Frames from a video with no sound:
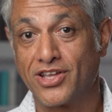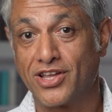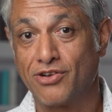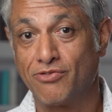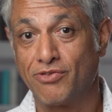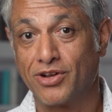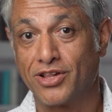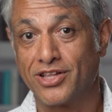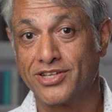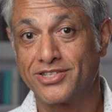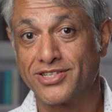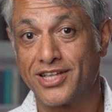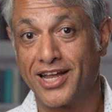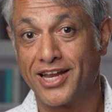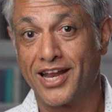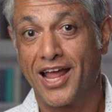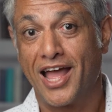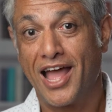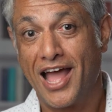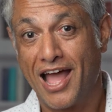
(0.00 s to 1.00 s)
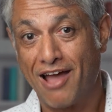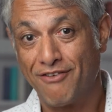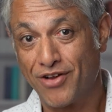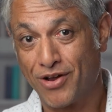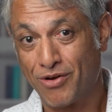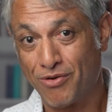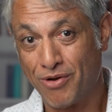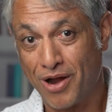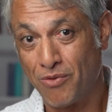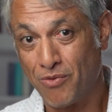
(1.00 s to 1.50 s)
in real estate. Have a
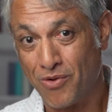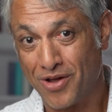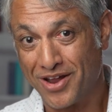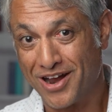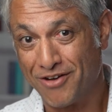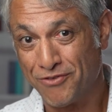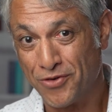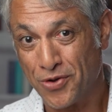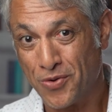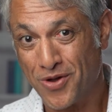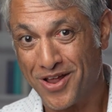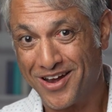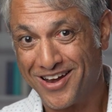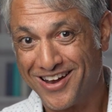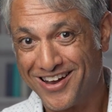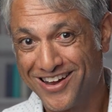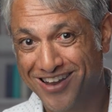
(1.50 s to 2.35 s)
great one, everyone.